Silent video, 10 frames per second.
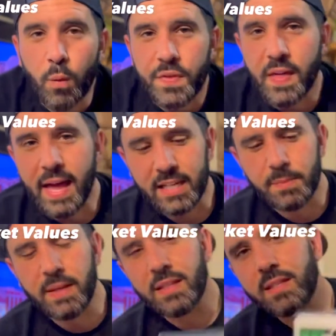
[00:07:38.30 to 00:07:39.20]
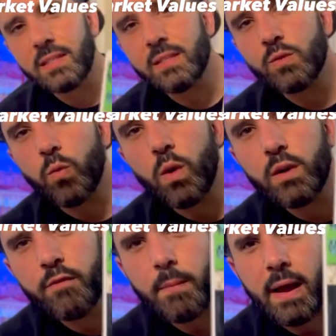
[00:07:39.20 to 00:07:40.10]
with the X-Men, this is one
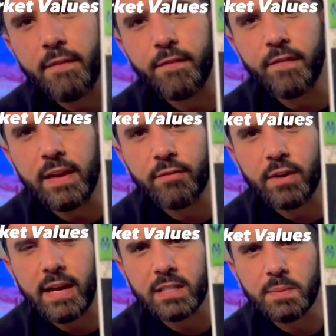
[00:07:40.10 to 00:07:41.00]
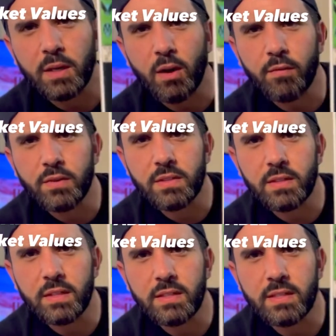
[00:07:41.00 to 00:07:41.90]
of my favorite X-Men covers.
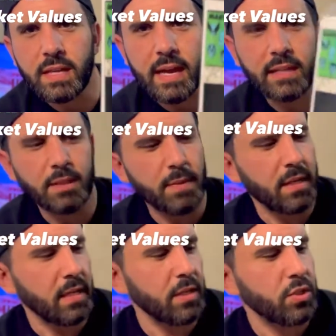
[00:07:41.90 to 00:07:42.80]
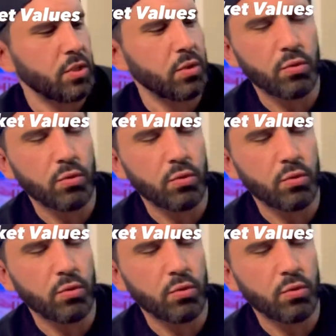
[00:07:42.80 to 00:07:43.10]
This is X-Men issue